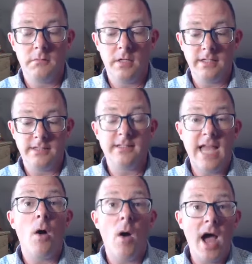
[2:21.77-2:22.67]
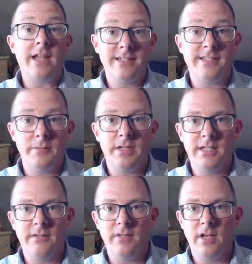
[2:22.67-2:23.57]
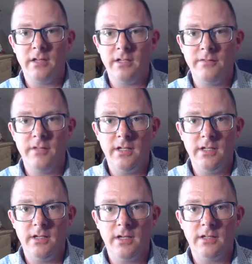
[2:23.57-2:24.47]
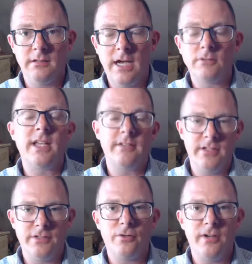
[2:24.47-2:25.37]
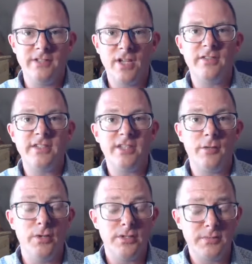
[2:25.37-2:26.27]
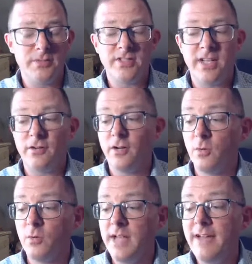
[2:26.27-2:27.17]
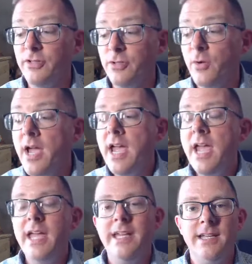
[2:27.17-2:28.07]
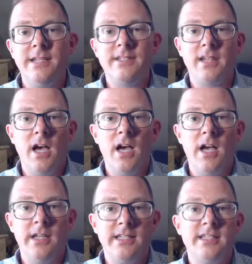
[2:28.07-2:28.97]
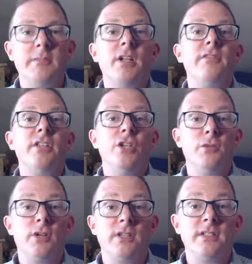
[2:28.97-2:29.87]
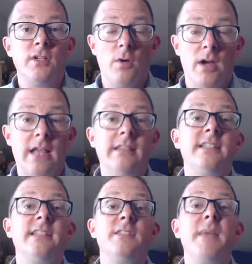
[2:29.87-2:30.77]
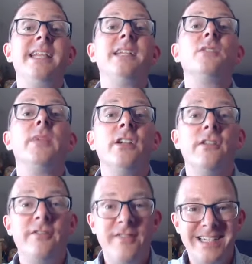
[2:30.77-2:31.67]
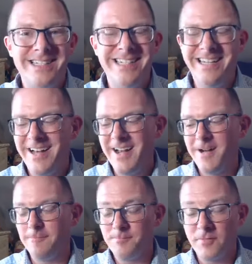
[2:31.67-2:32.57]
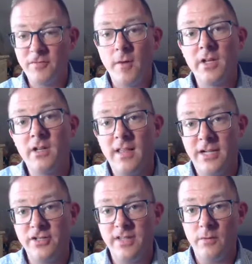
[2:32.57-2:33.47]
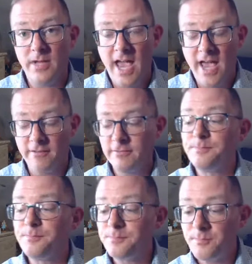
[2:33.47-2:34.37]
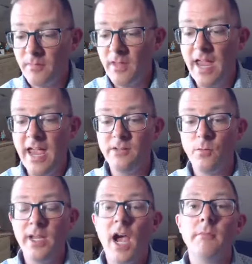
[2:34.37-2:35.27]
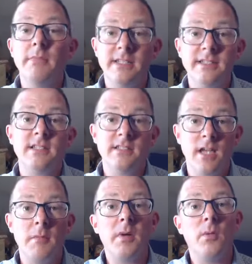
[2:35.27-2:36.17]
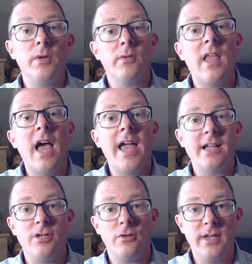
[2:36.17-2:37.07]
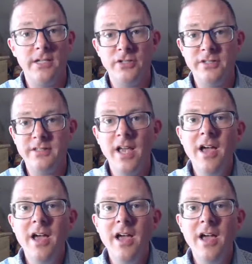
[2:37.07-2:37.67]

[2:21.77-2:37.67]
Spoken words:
it's now on exhibit in the outside the historian's office at the municipal center on Oakwood Avenue, is an exhibit of the yearbooks, or at least as many as we could fit from the collection that we have. And we are missing some, but we rely on donations.